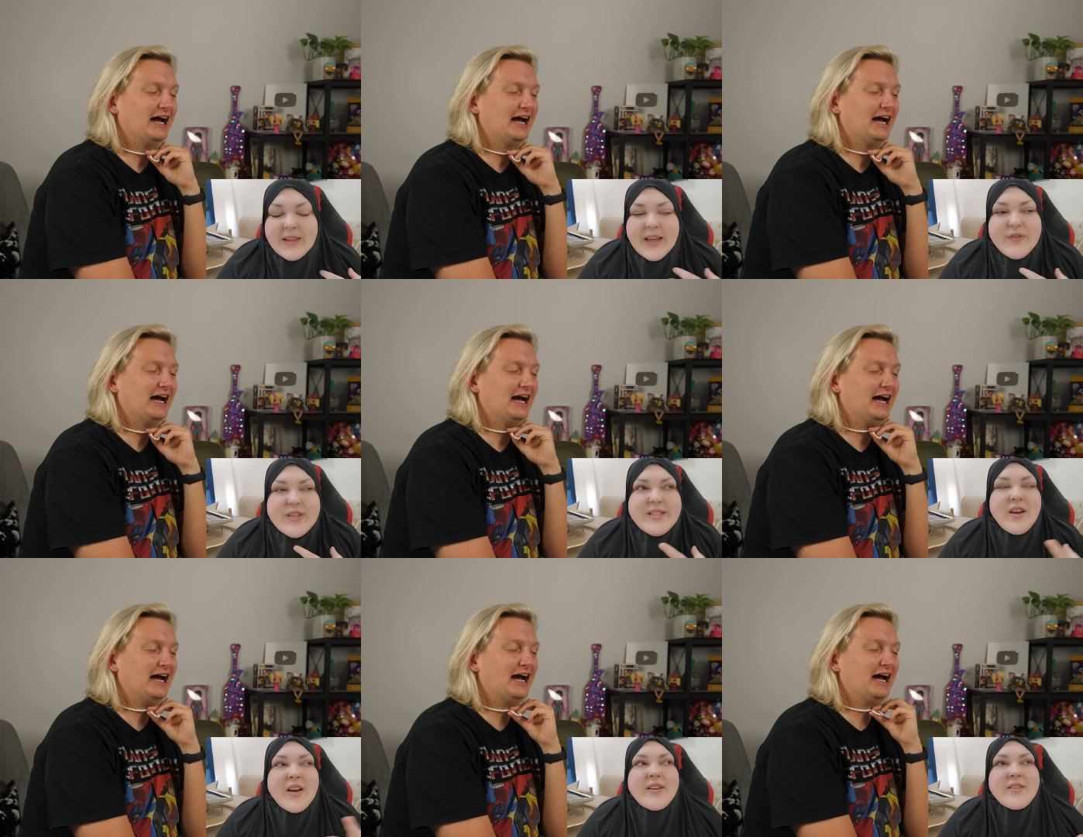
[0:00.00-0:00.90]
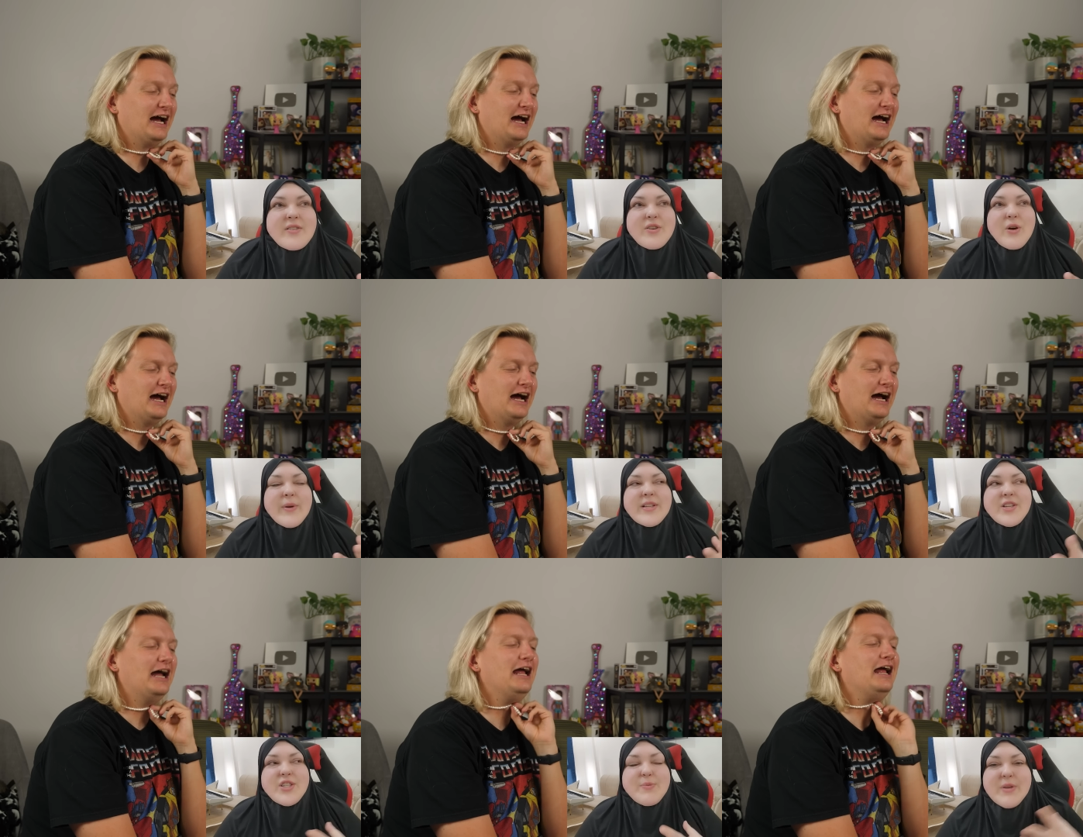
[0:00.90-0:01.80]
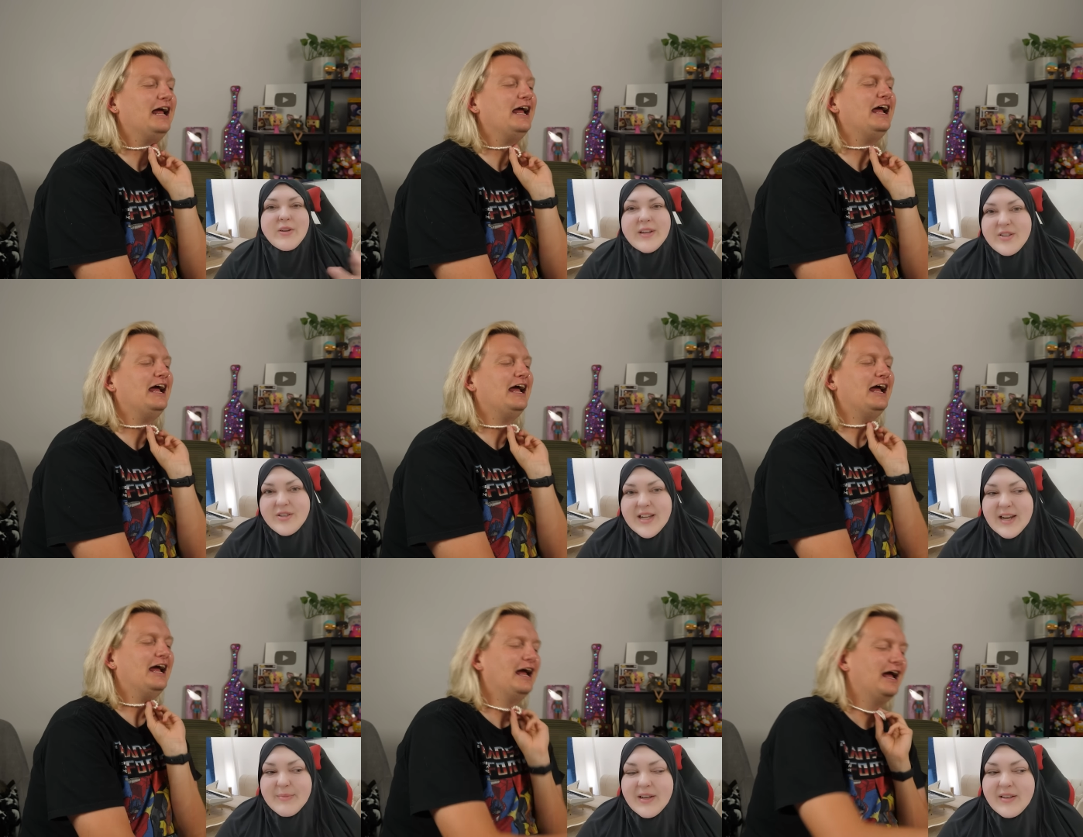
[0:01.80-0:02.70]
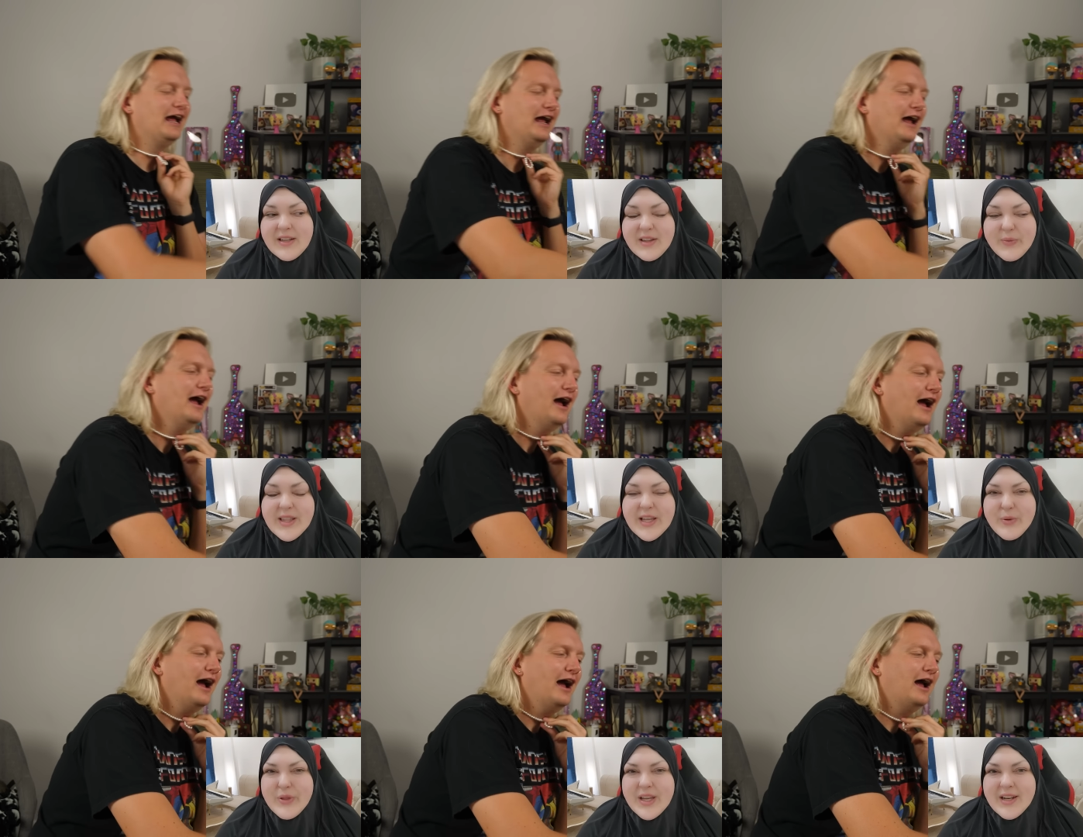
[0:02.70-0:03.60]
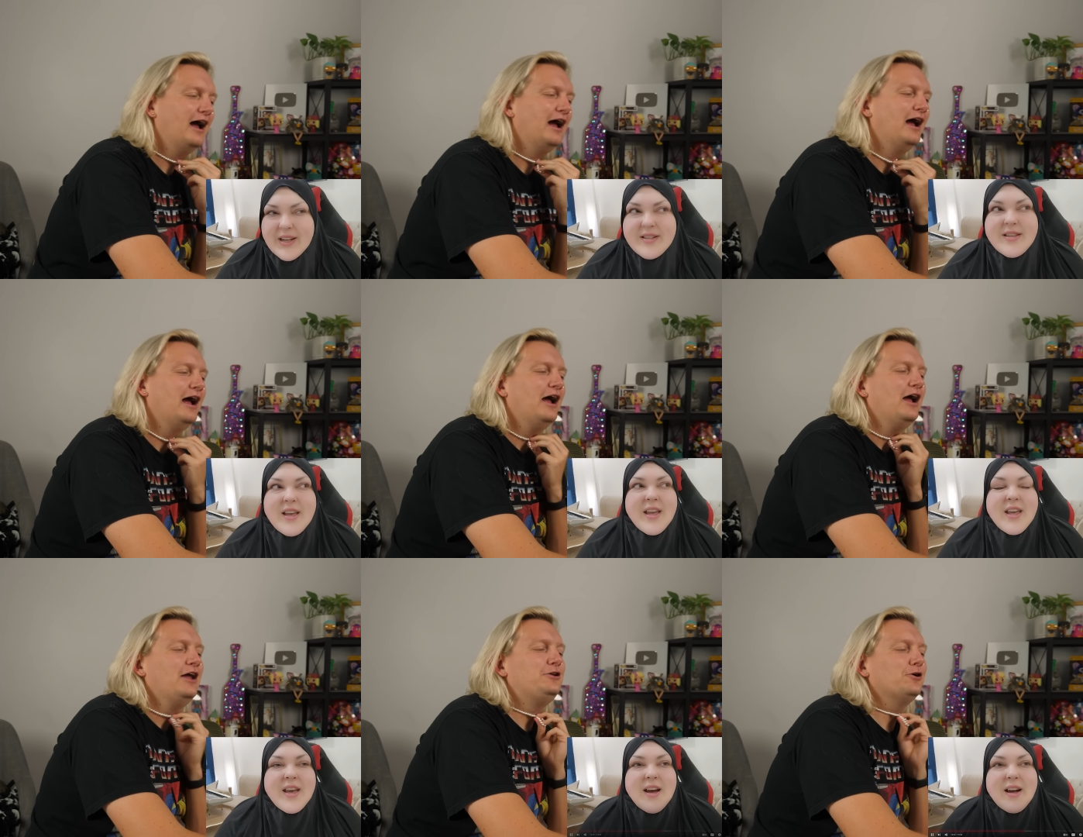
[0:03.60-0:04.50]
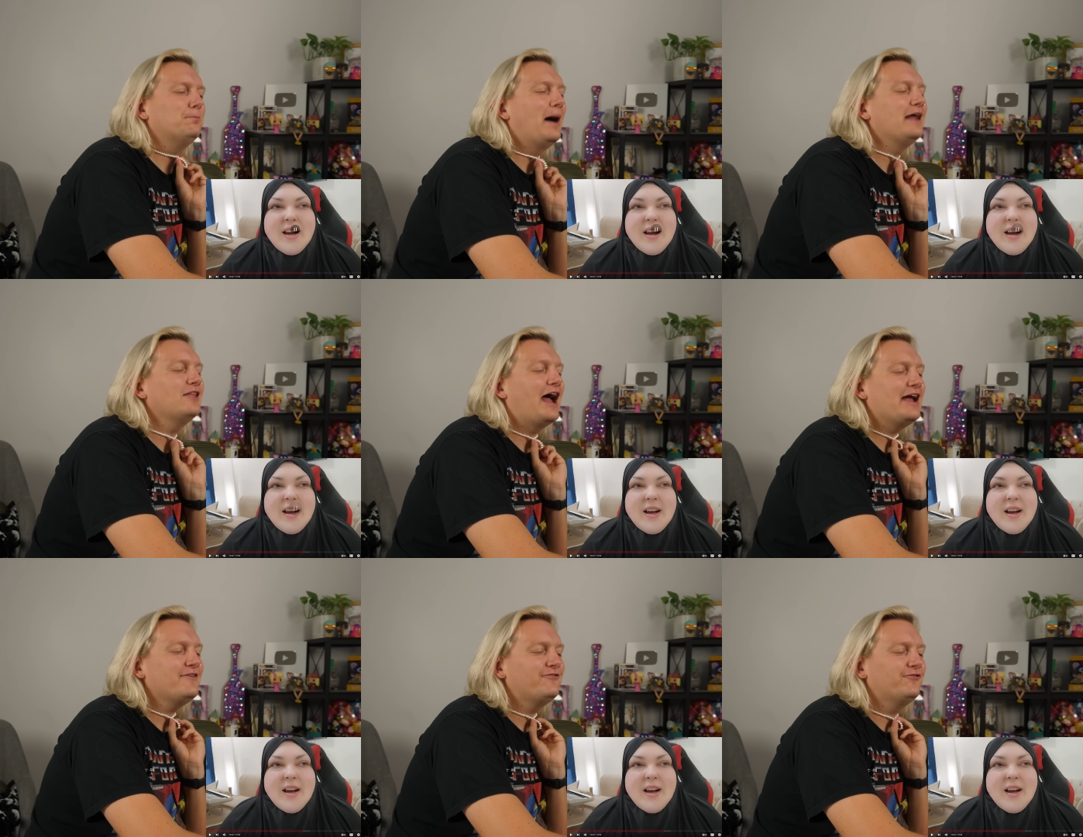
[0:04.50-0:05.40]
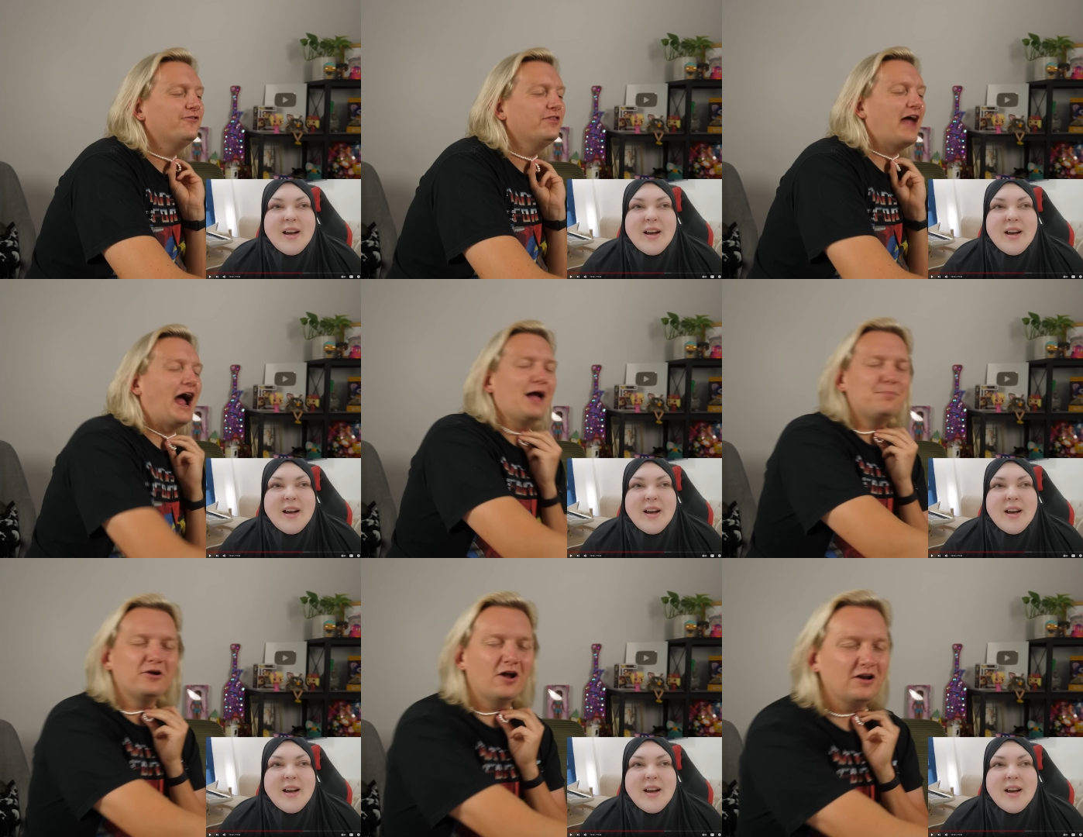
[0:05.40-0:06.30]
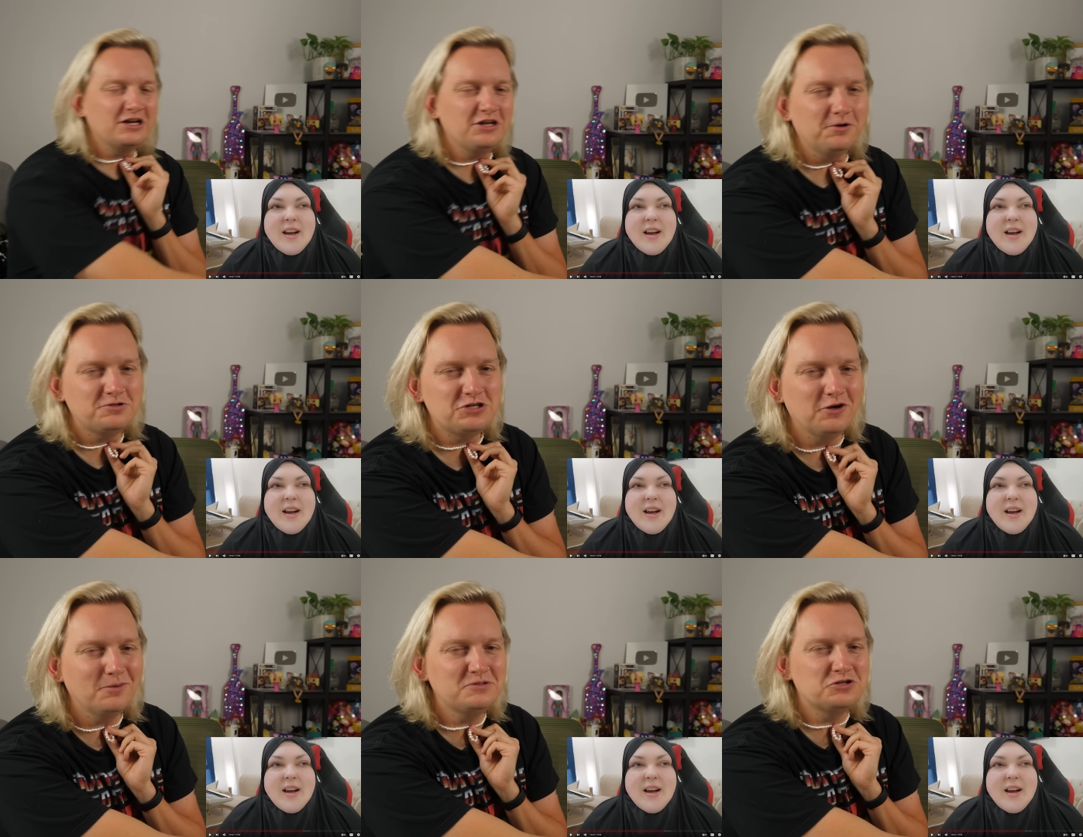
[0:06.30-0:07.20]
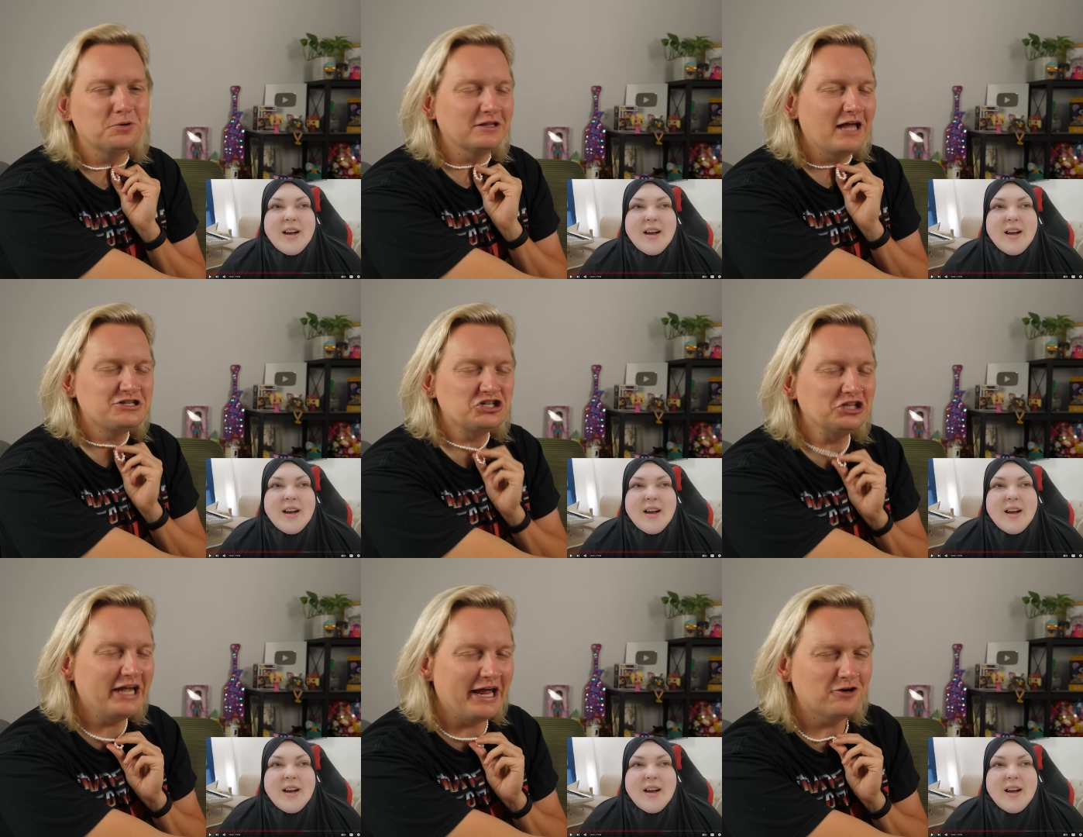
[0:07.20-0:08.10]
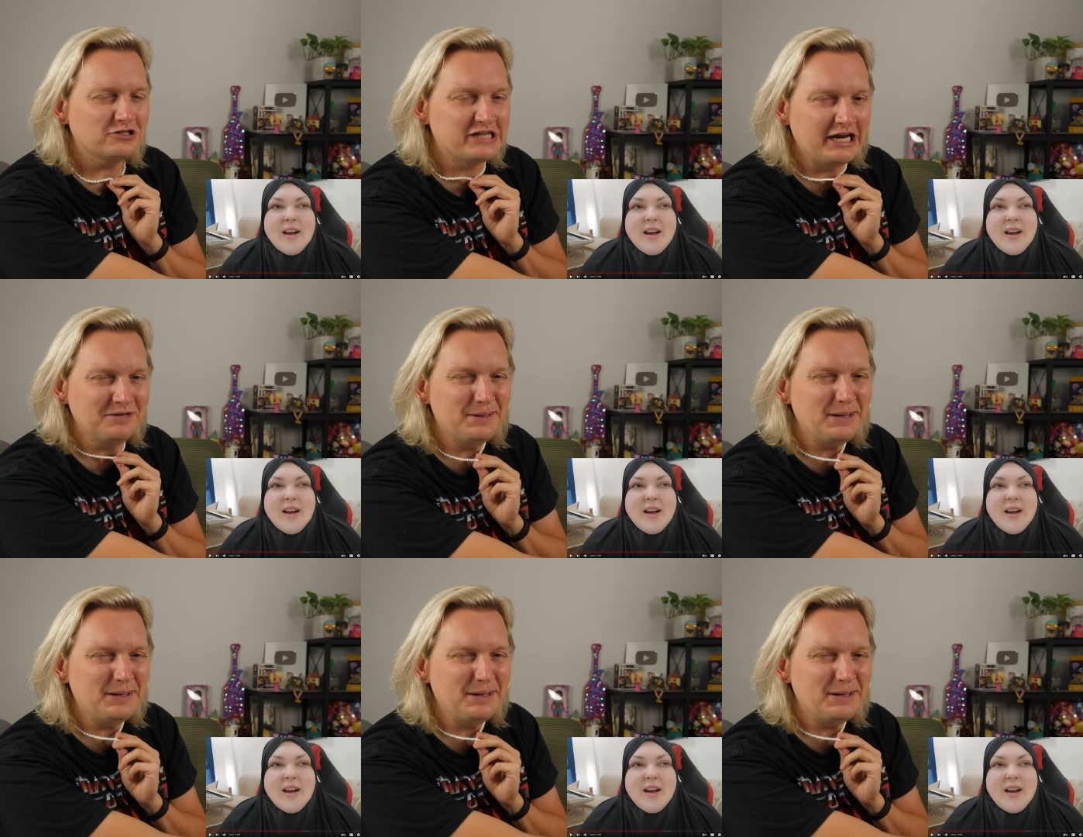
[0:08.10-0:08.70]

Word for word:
Speaker 1: my life is not... going to just be your entertainment
Speaker 2: in the way that you think it is. My life that I put onto YouTube to allegedly entertain